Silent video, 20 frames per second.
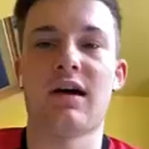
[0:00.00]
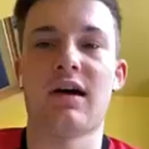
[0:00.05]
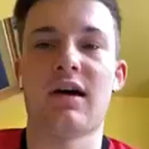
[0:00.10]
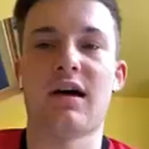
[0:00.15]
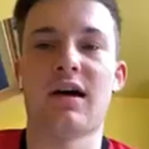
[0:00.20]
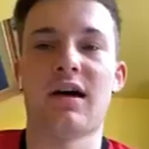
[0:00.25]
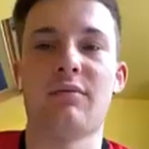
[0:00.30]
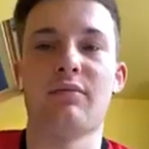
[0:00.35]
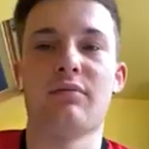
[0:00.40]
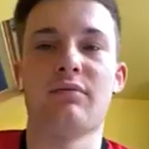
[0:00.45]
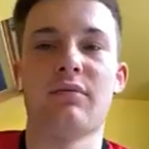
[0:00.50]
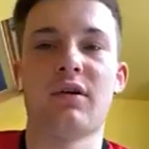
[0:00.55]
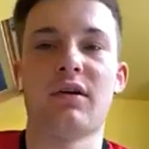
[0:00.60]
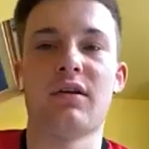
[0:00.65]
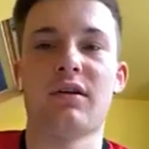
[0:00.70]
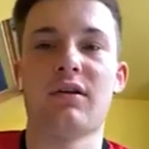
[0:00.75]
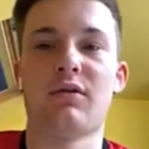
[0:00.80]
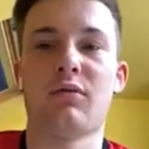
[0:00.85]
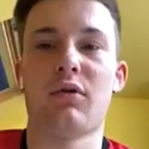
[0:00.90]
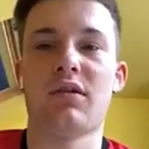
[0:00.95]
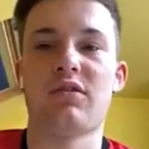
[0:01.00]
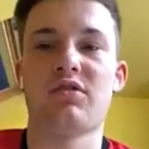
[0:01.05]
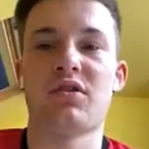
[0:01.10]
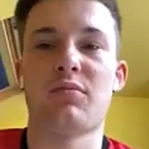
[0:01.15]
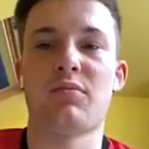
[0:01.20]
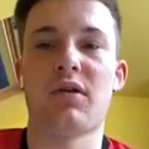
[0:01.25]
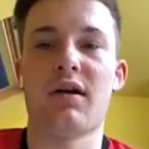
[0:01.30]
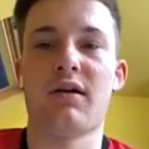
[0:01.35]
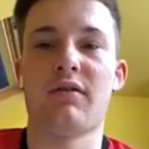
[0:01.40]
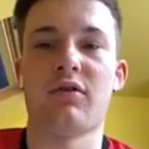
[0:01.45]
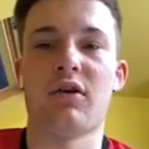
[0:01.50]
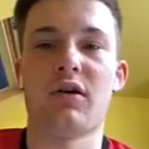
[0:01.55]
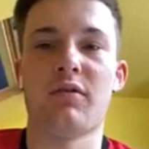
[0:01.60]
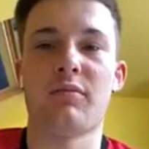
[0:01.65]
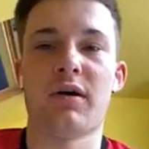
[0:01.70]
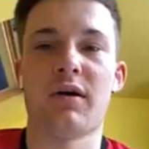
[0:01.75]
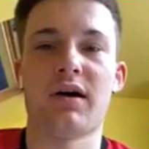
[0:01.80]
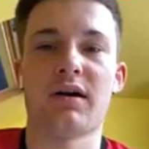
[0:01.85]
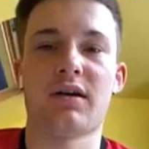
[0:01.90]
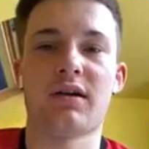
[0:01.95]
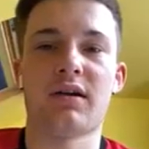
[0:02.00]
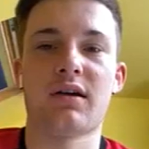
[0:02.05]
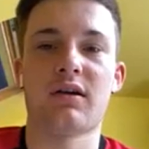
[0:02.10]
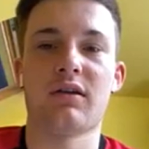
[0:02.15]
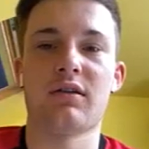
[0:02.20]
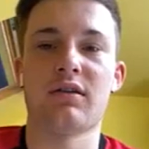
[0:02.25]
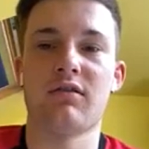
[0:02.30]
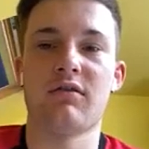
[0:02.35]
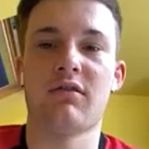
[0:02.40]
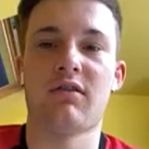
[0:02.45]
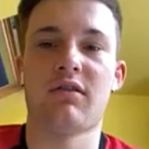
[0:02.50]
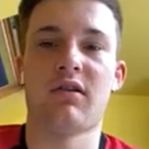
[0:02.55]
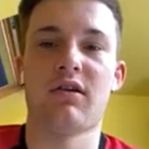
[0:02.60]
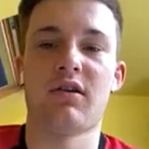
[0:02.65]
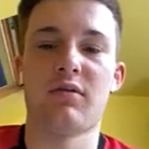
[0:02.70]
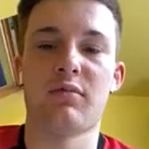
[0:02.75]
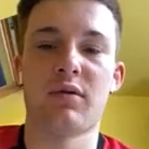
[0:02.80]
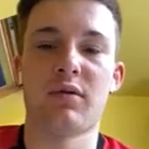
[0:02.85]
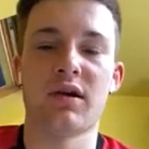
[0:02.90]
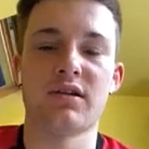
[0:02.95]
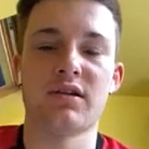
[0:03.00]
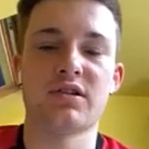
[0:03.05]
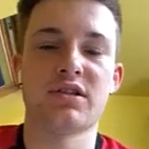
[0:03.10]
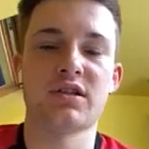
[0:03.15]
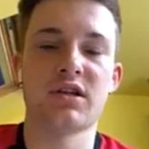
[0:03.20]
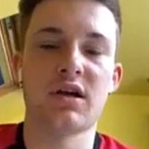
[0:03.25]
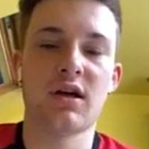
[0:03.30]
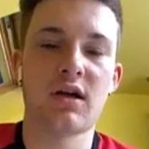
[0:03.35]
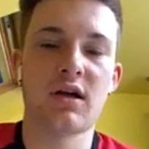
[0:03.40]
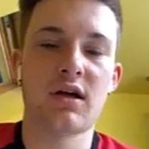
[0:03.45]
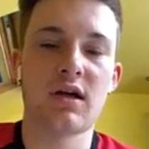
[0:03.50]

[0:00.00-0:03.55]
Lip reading: I don't know why he's trying to play a right back on the other side of the pitch.